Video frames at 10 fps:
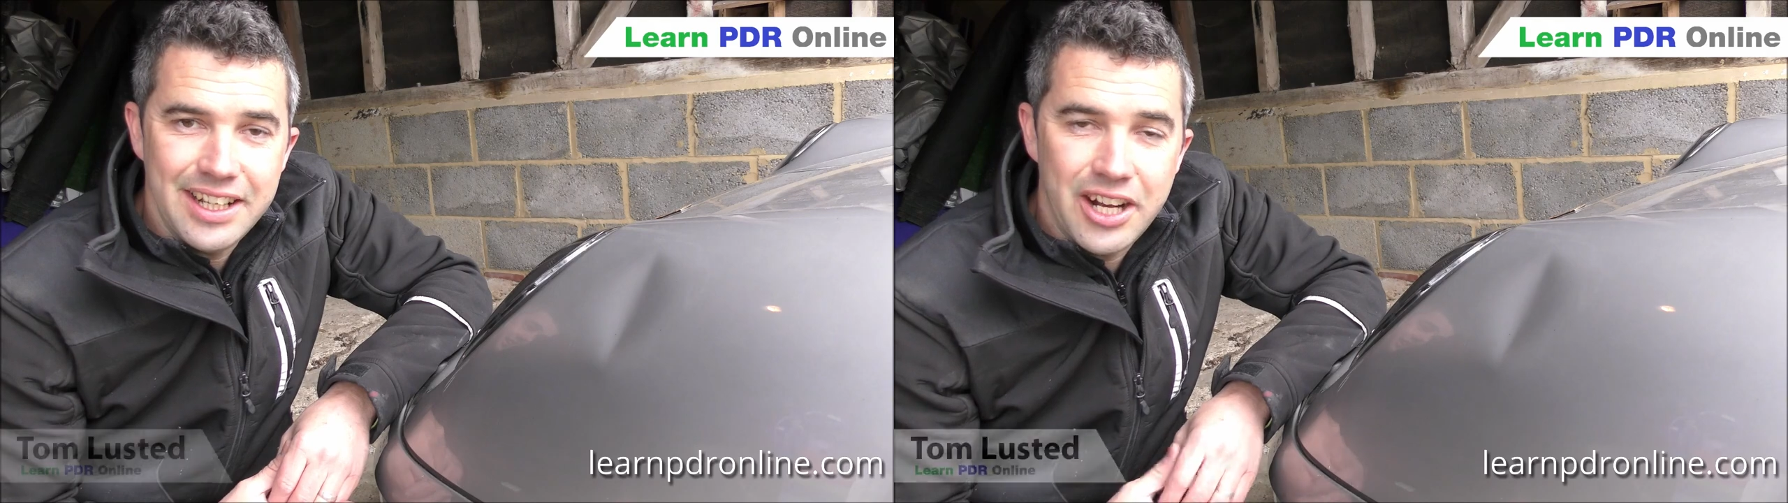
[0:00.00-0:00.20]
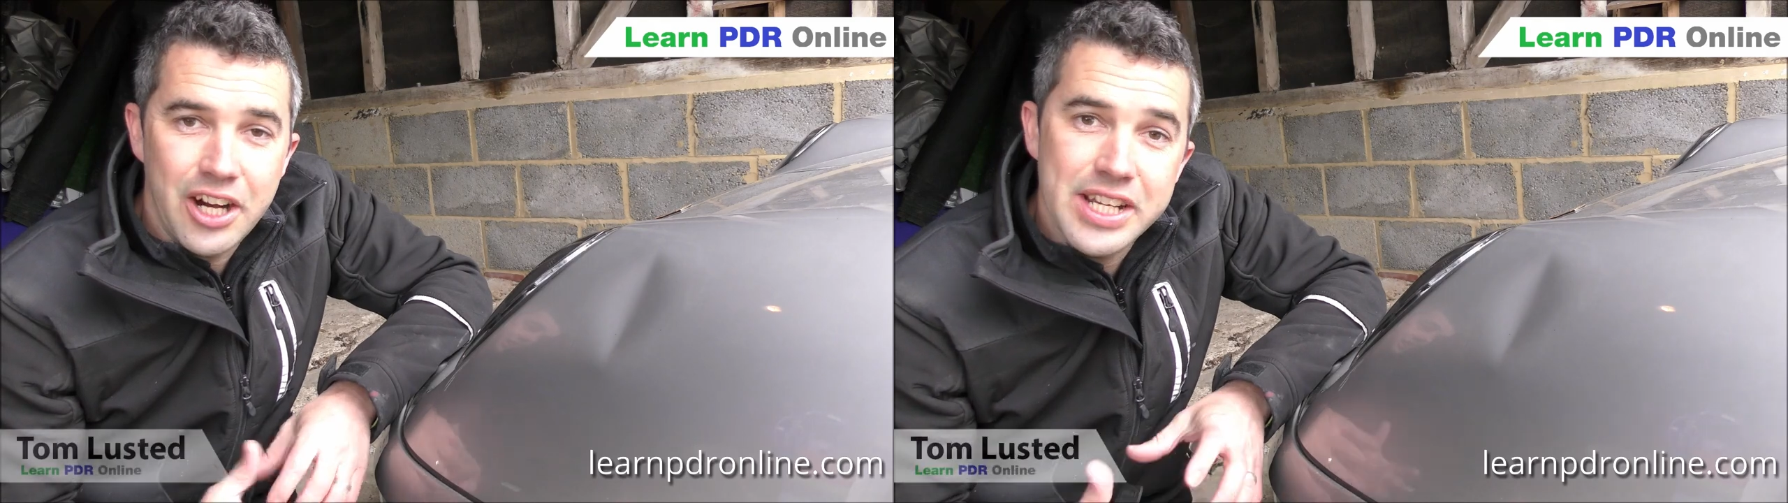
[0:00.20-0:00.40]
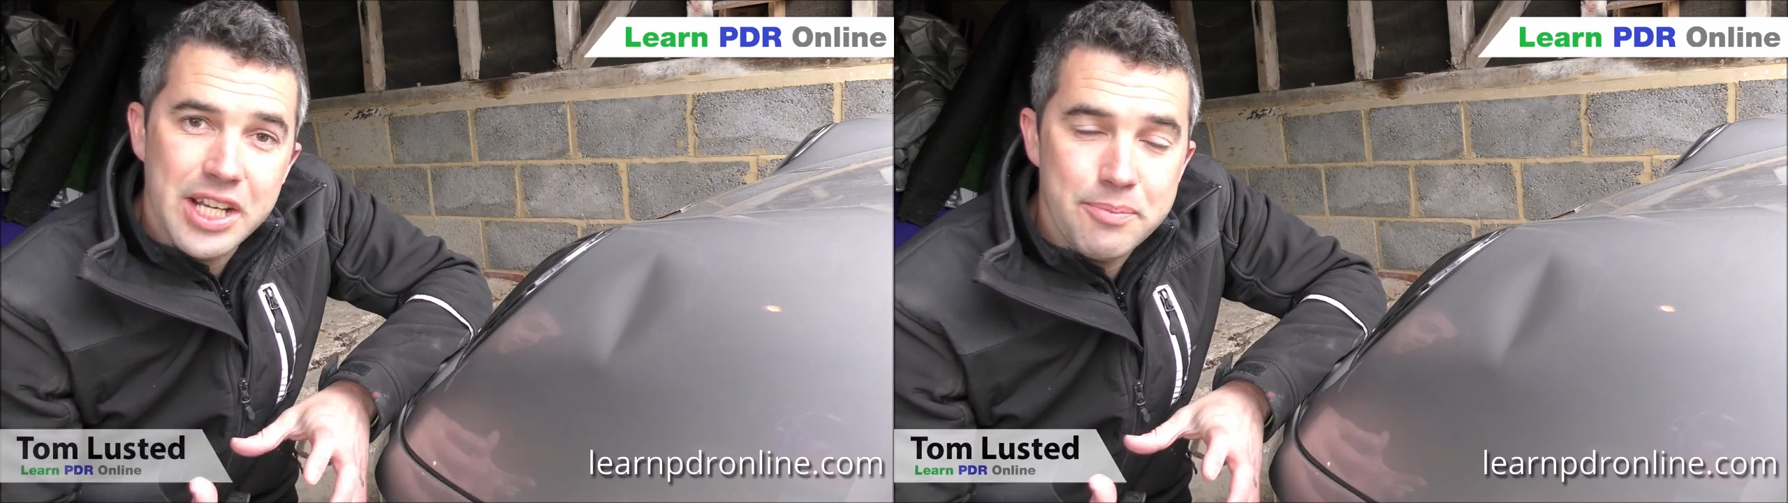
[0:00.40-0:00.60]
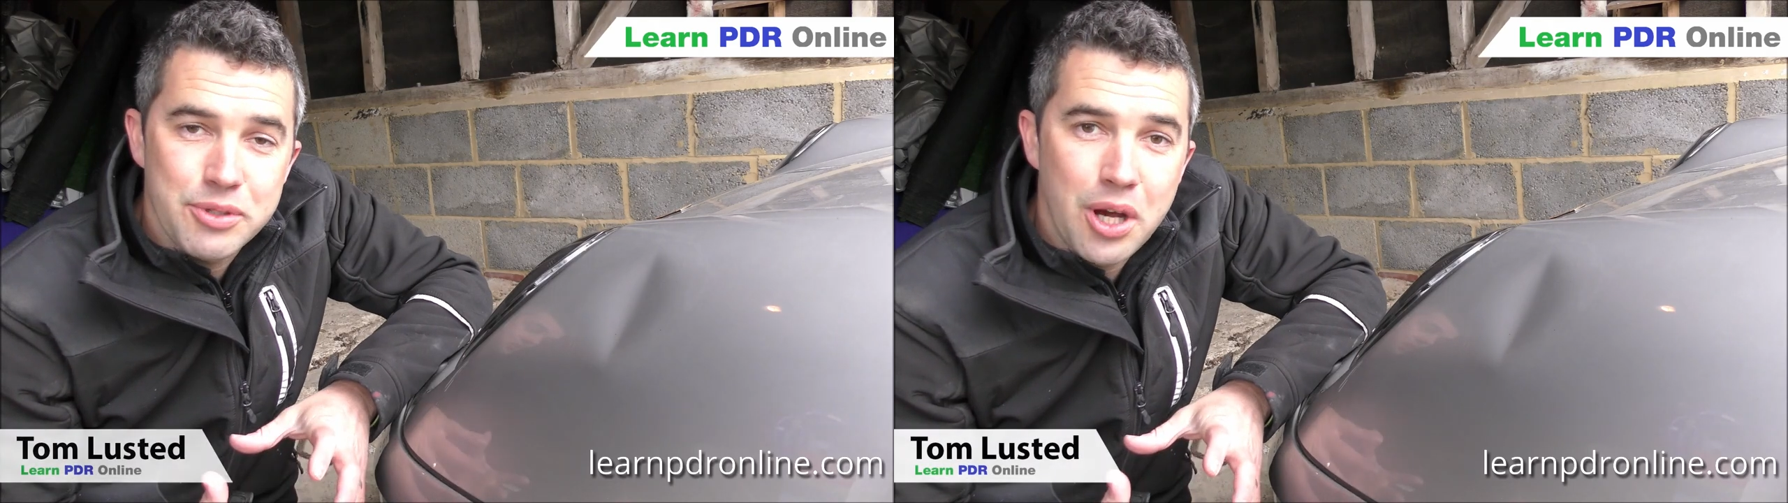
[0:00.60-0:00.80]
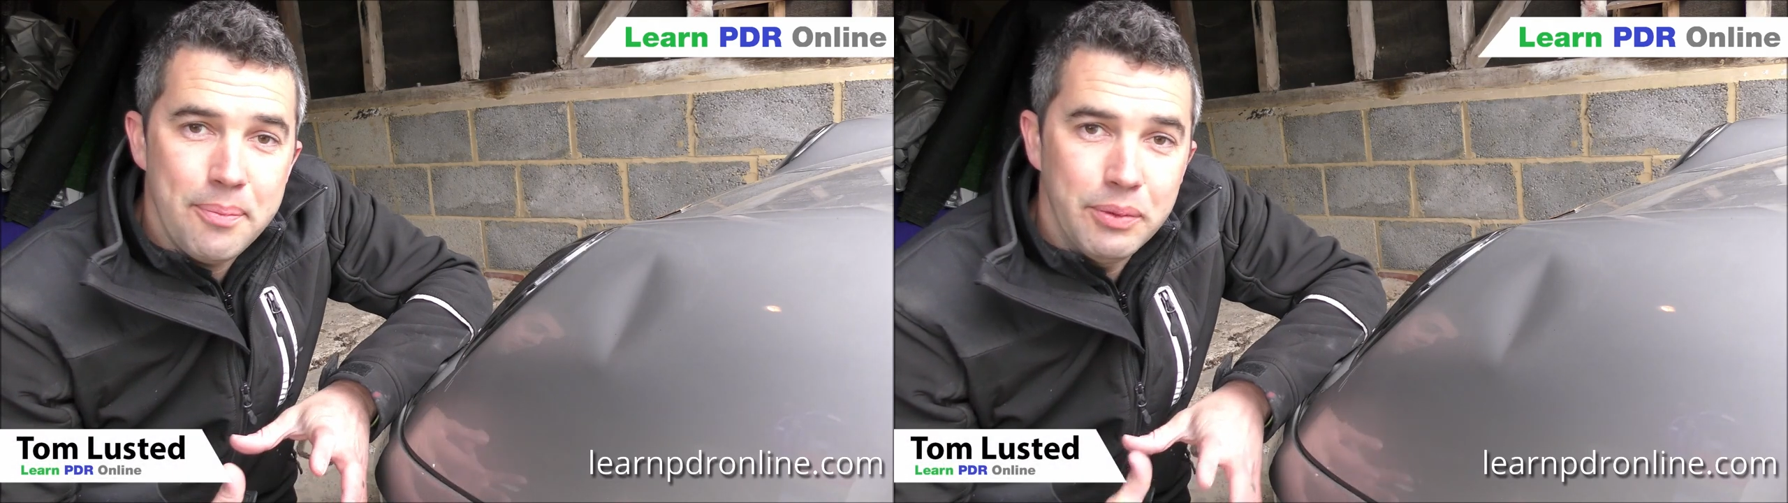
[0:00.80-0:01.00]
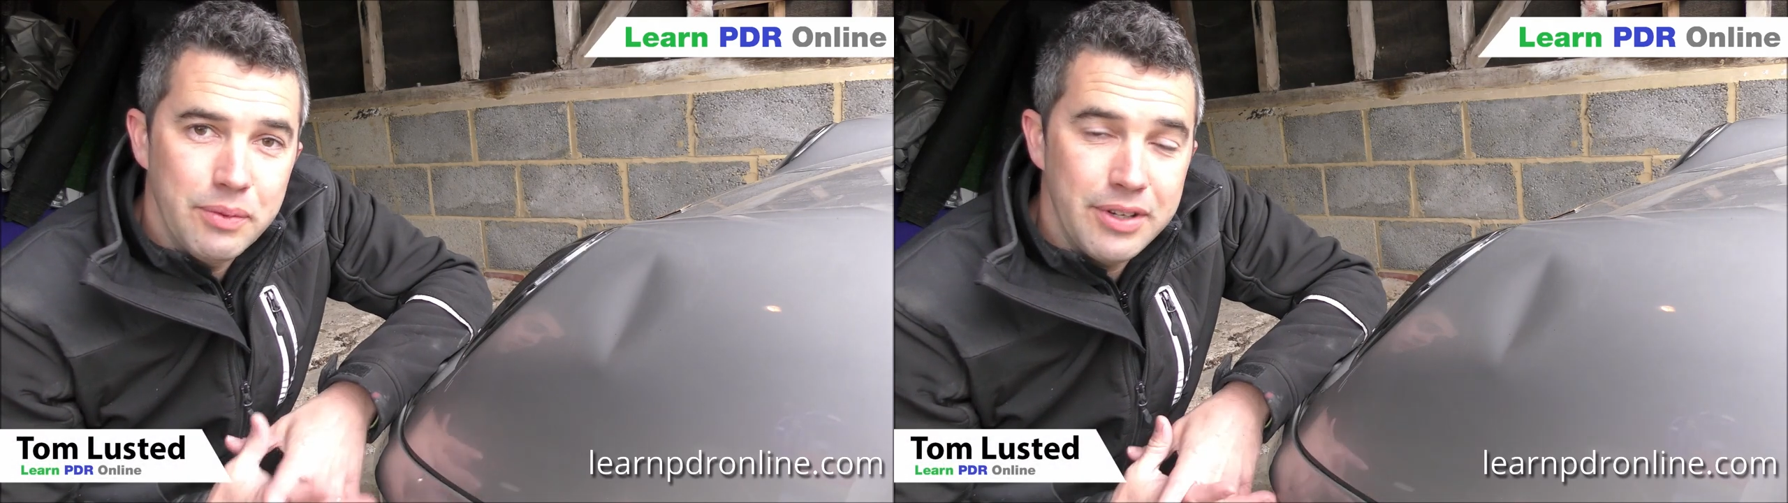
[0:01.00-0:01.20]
Hi, I'm Tom with